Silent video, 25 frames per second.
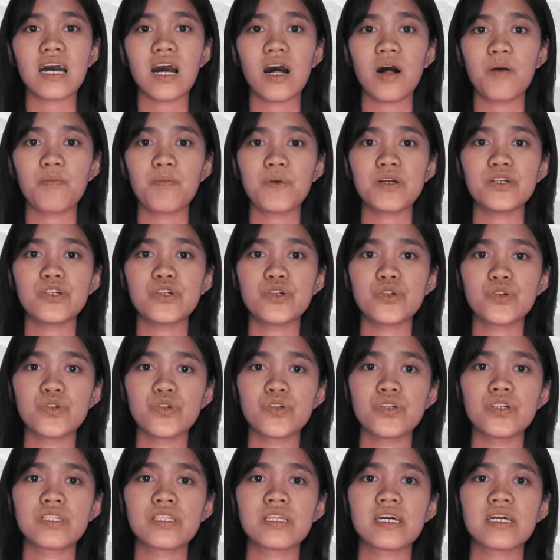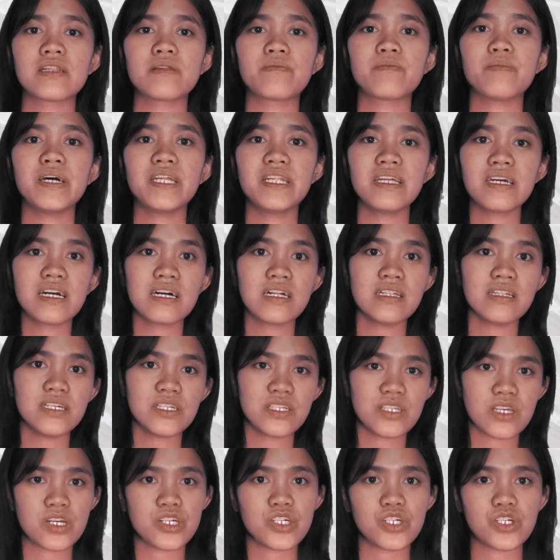helps ensure that medical
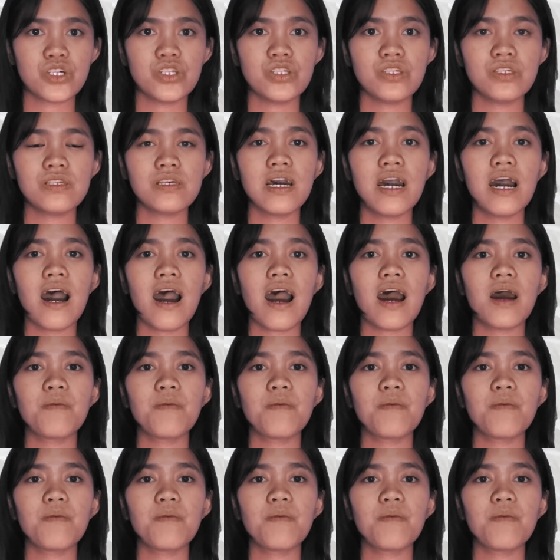decisions